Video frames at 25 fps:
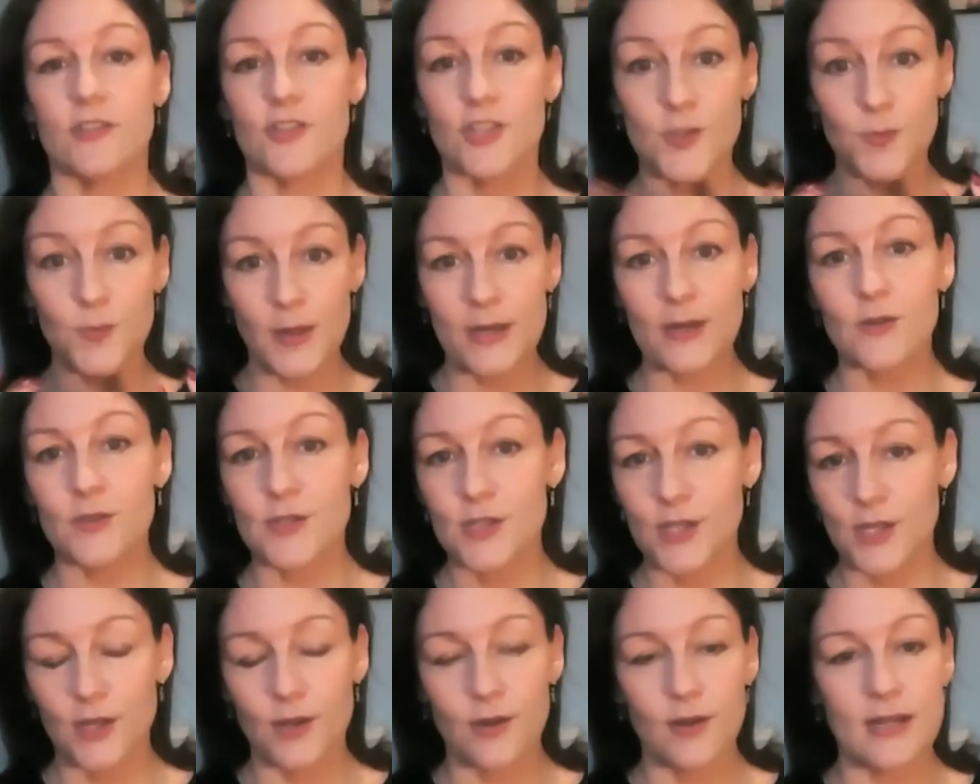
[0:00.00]
I just went
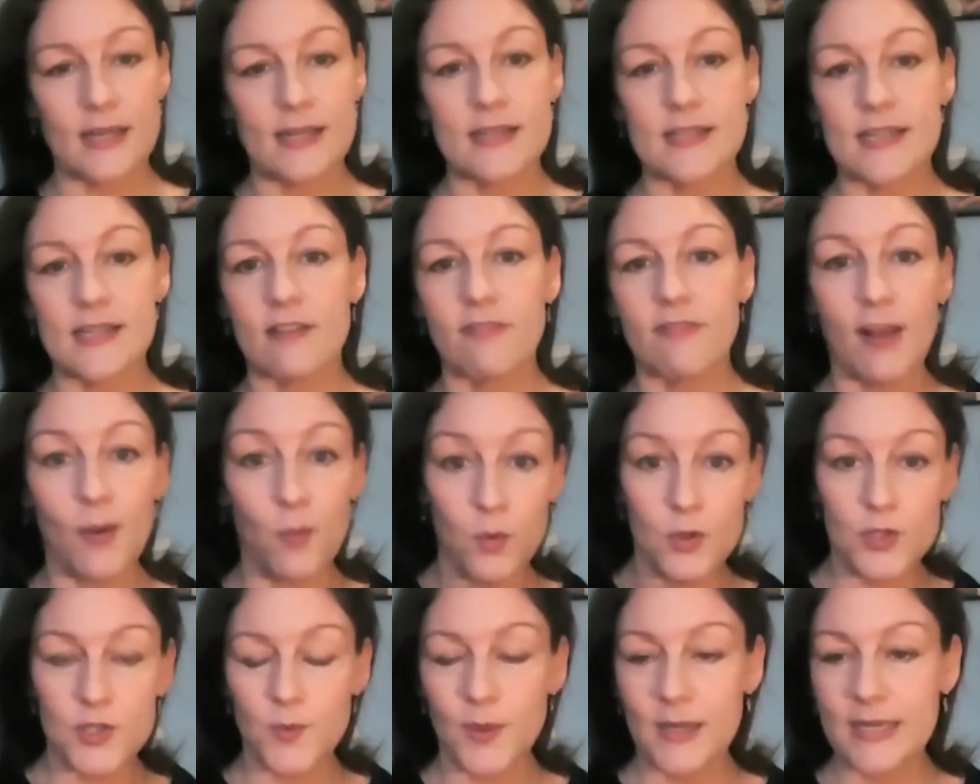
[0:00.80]
onto Google and said,
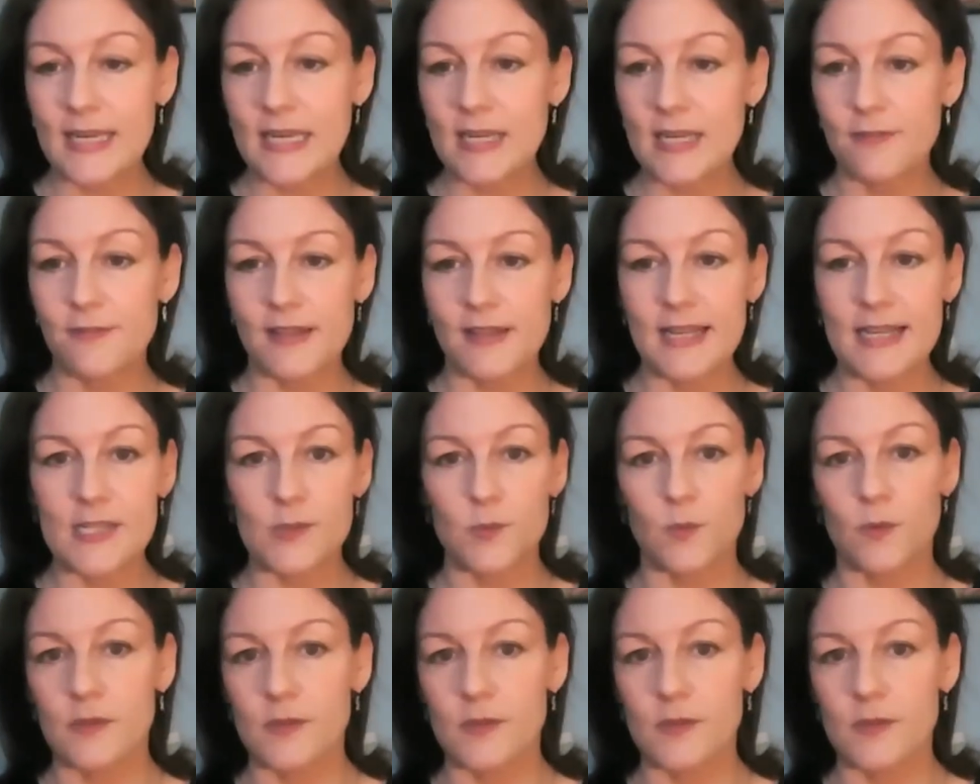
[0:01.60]
right, what do I need for this?